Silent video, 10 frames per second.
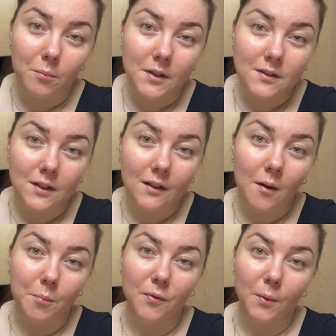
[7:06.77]
basically
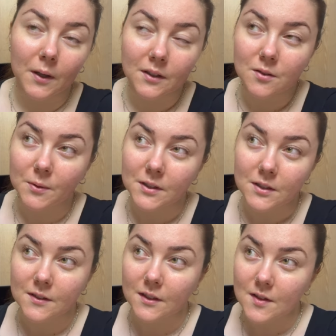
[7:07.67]
up for like
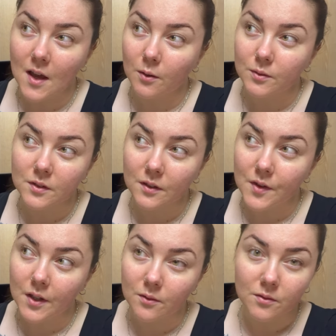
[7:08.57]
26 hours I
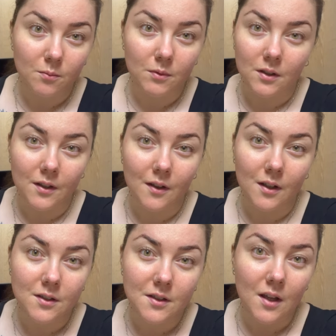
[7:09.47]
think, or something like that.